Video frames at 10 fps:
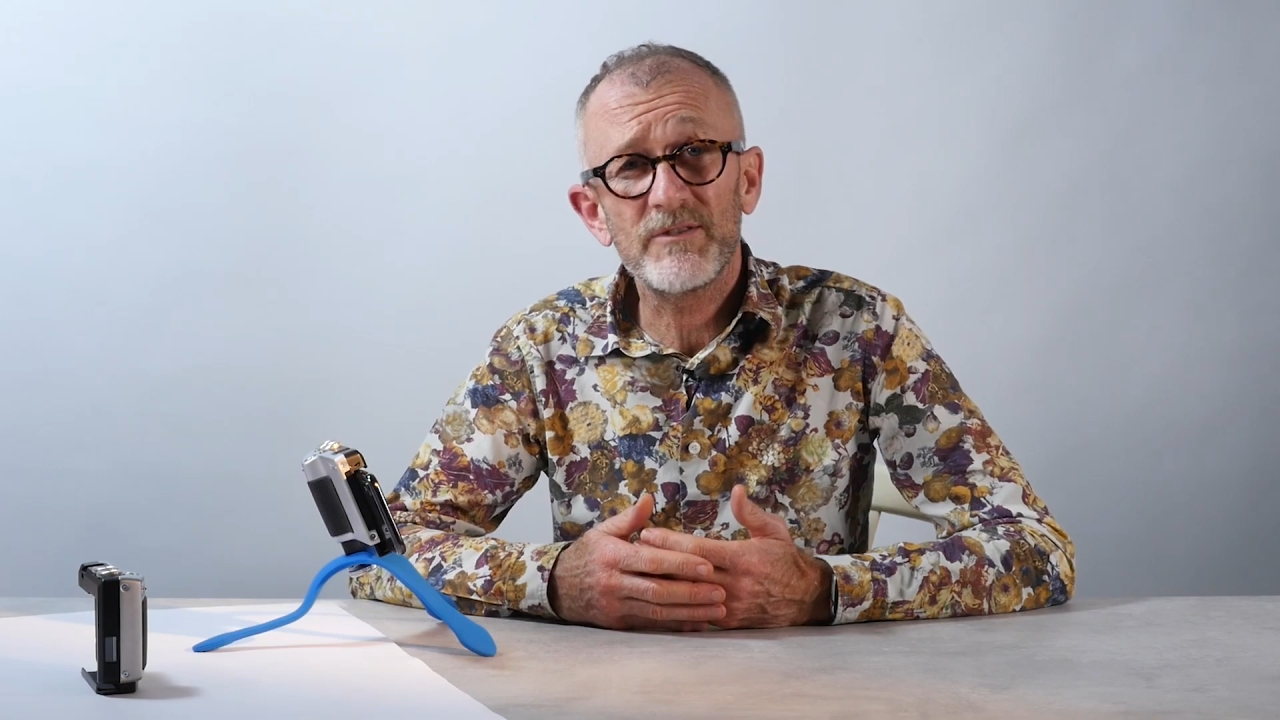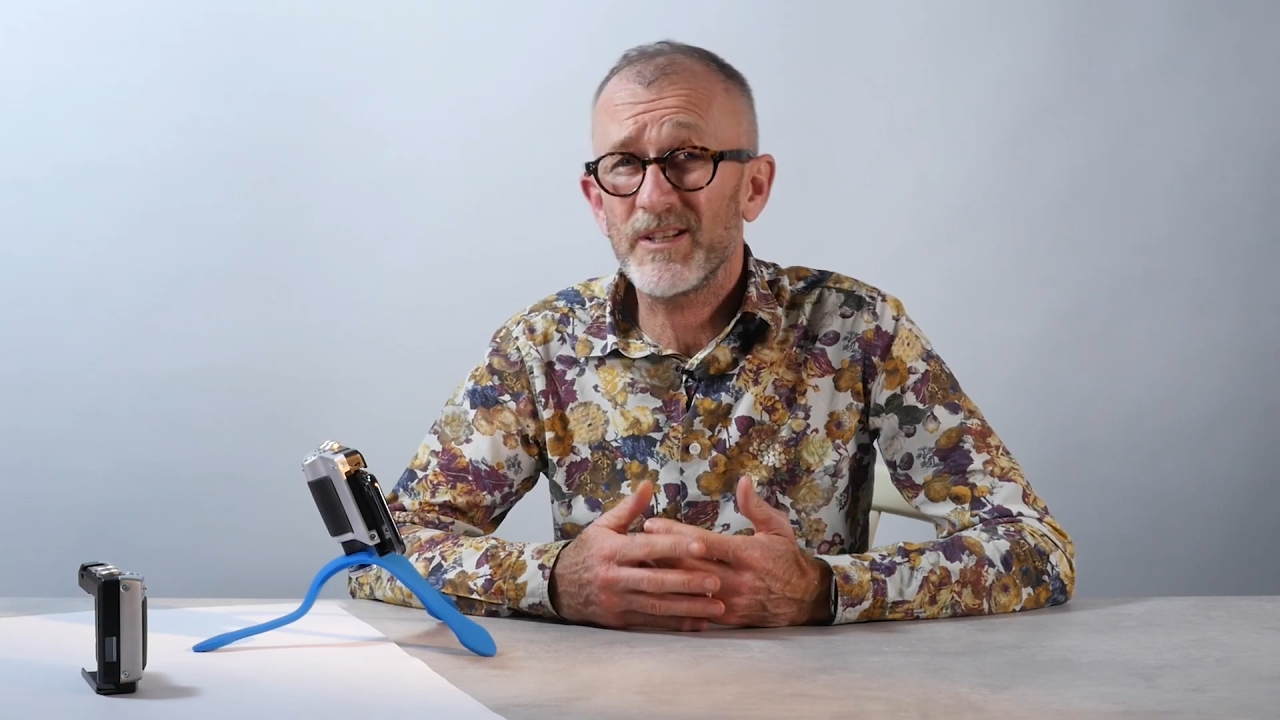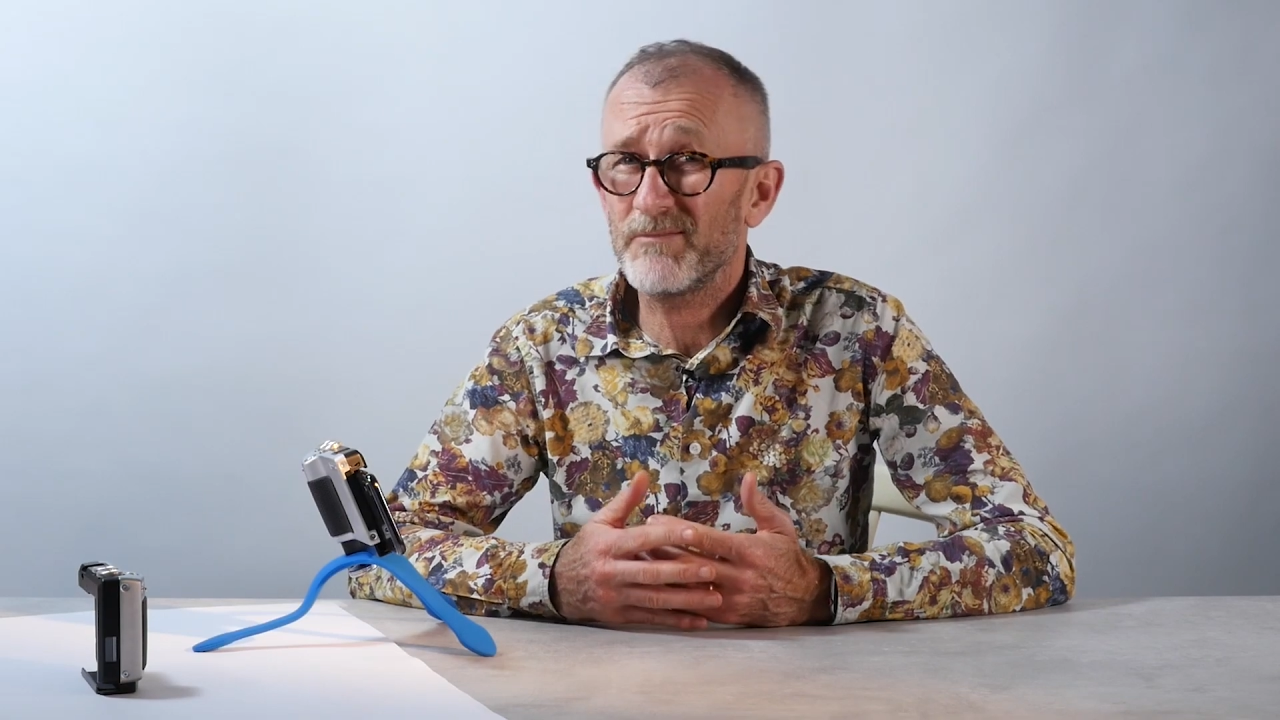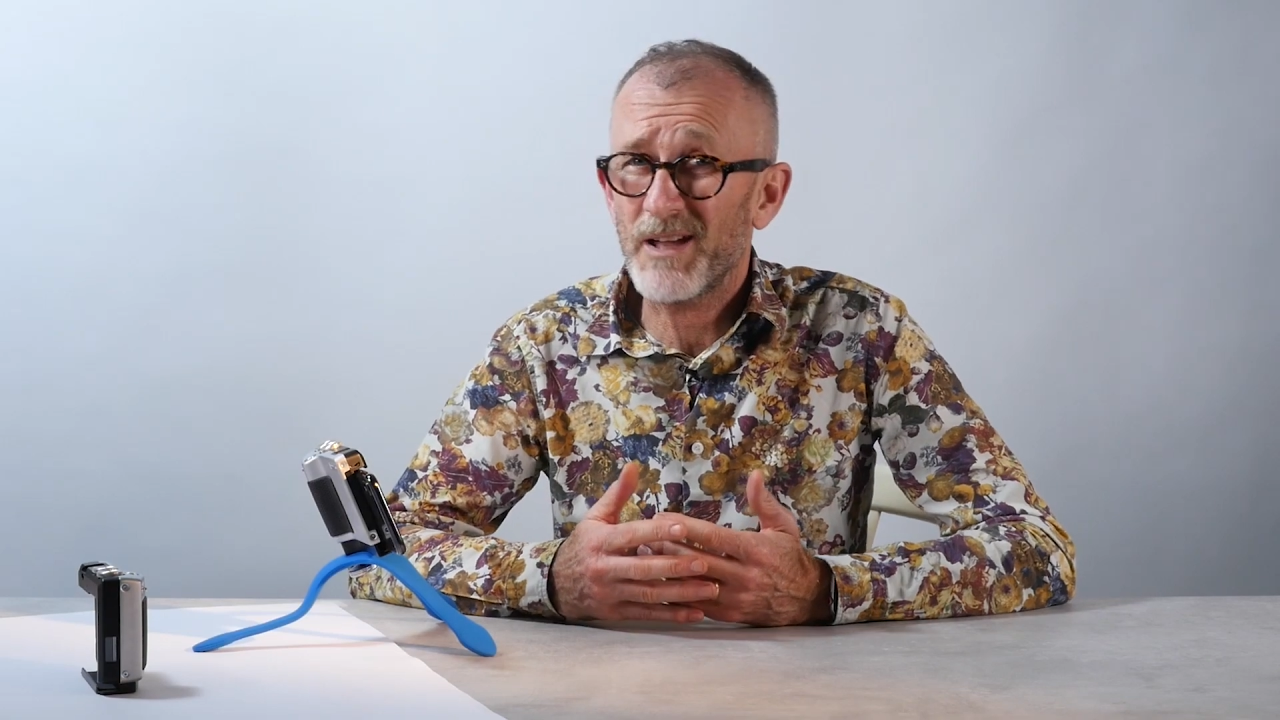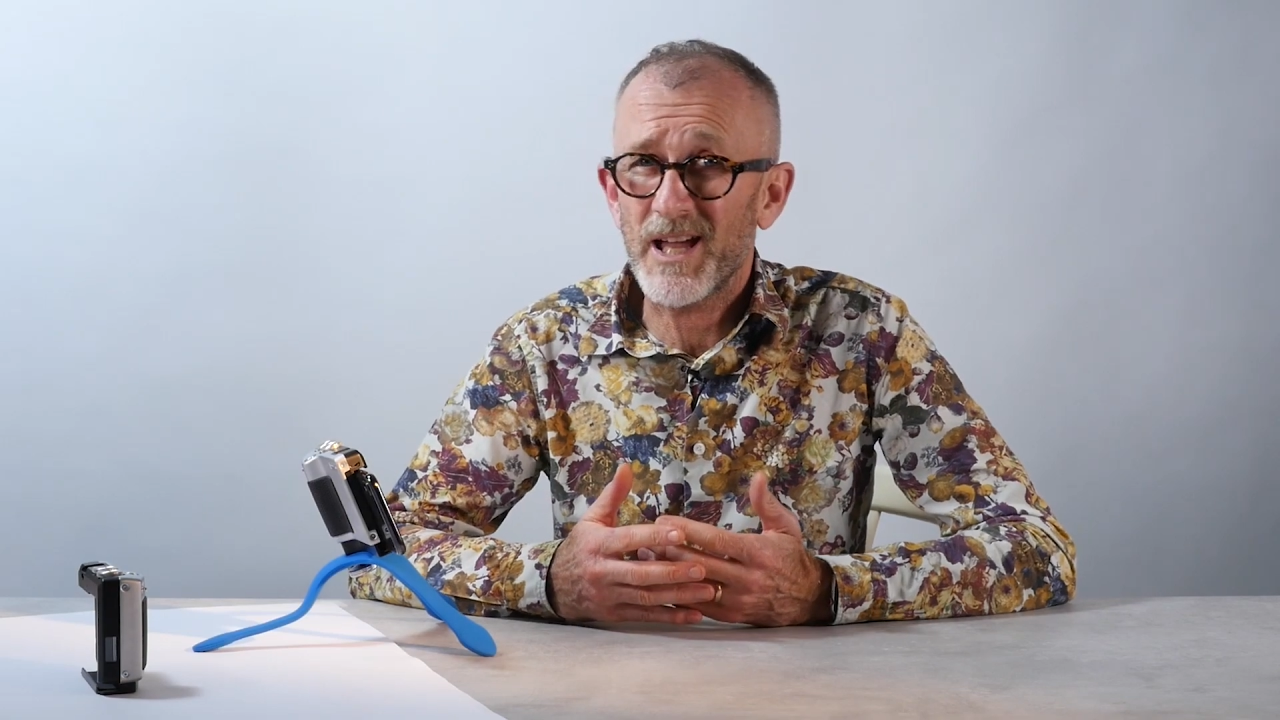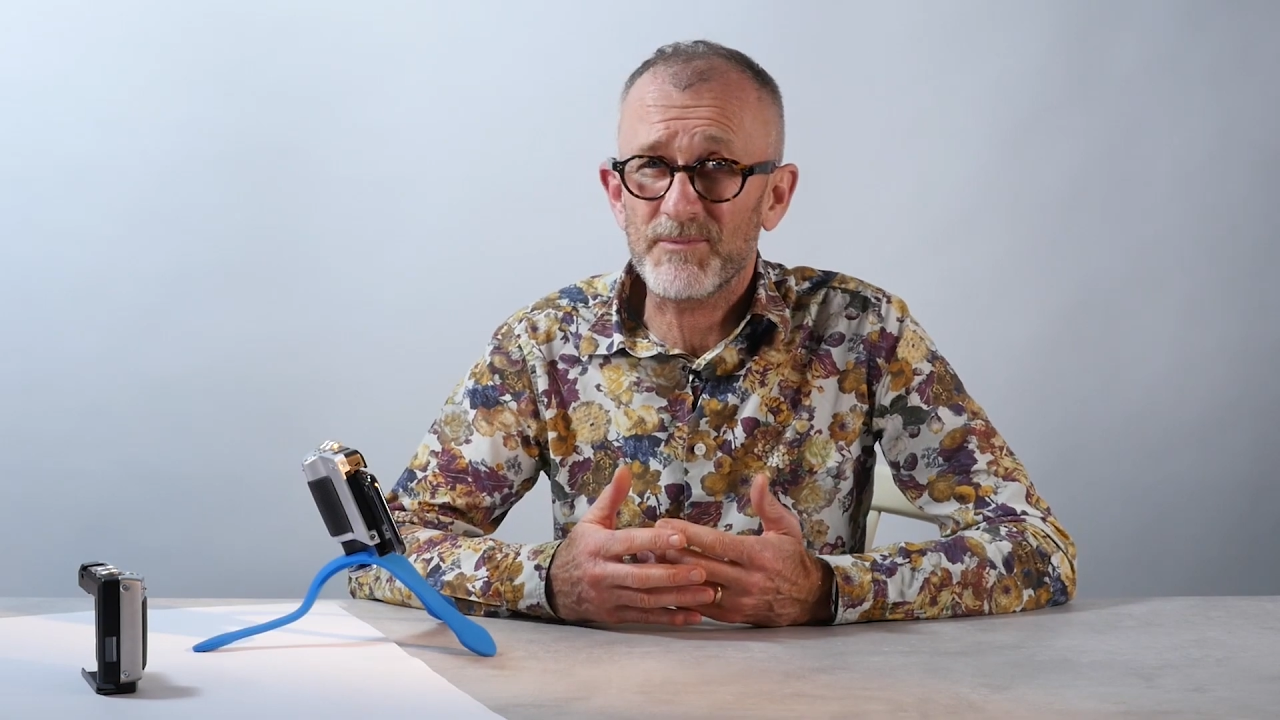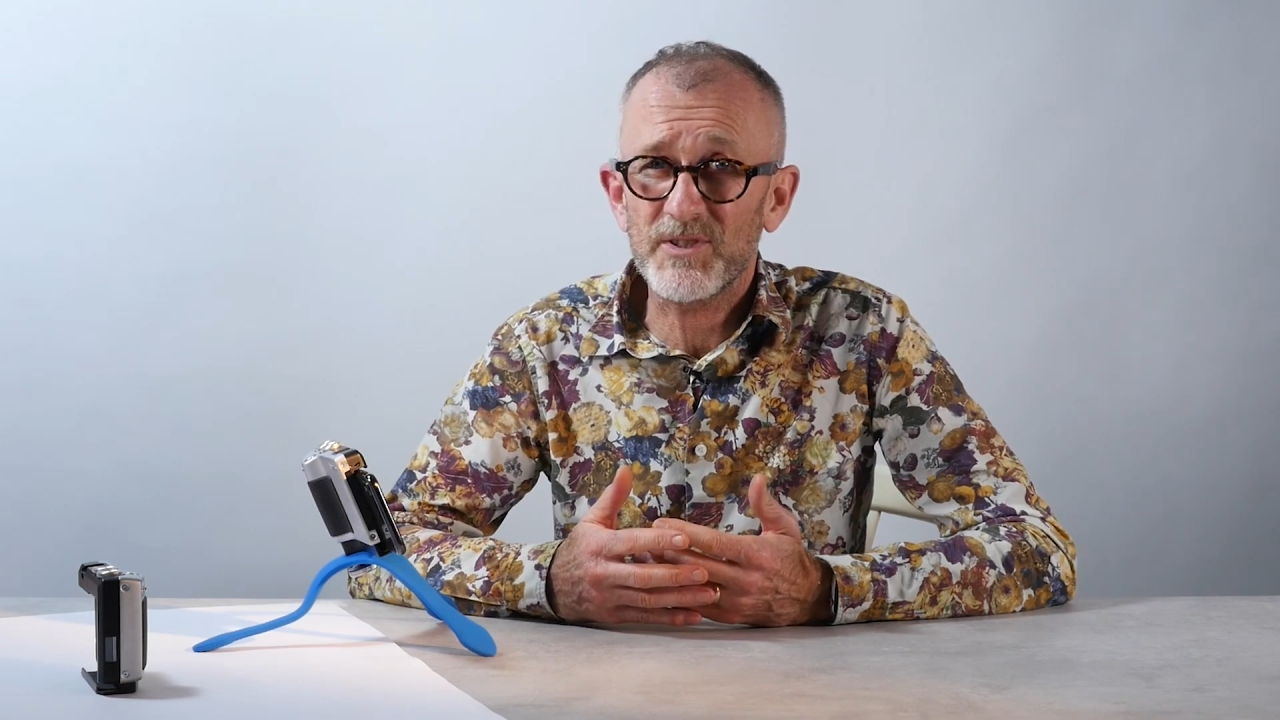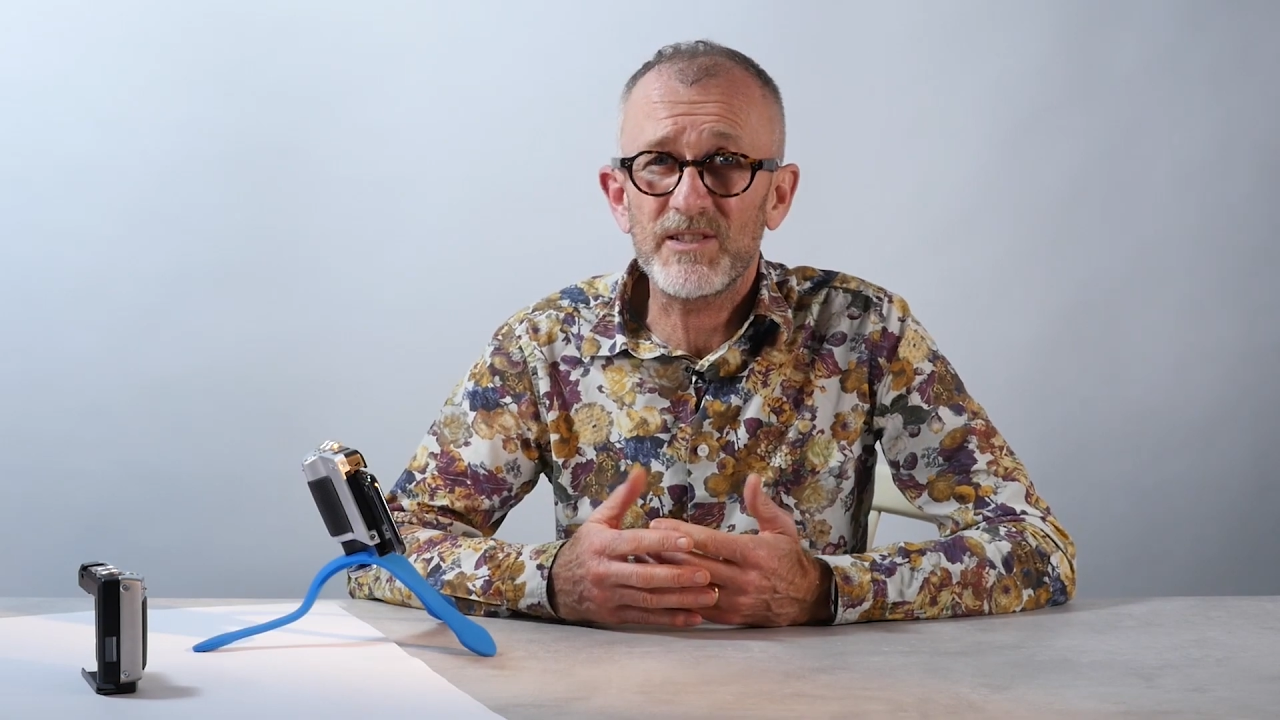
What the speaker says: then perhaps